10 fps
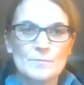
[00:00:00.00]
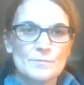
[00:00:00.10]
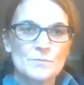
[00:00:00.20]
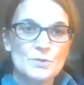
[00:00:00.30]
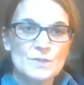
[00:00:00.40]

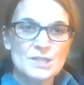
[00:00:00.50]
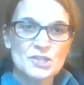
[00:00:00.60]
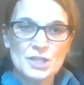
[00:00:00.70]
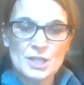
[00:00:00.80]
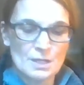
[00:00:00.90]

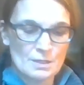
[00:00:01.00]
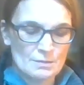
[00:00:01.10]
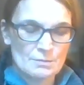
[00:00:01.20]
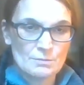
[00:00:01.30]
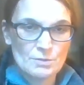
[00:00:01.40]
Musician.
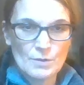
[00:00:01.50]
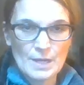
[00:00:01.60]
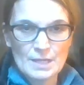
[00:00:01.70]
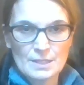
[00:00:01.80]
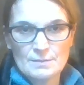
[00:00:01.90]
Go
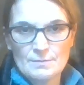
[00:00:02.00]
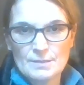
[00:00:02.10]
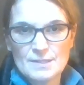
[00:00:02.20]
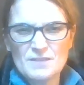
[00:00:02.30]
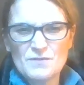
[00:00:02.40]
ahead and
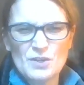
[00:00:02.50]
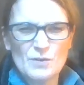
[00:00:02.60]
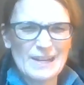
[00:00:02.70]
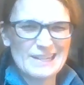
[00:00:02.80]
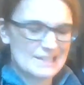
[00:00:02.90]
see if you can
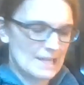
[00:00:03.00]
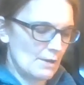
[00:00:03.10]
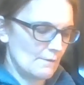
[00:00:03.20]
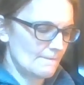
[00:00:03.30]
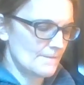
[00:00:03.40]
write it
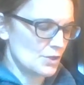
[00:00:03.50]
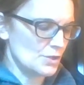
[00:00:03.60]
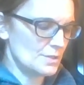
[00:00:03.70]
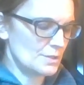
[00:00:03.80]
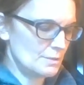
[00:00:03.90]
down
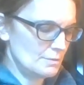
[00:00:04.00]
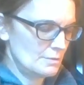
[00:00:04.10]
first.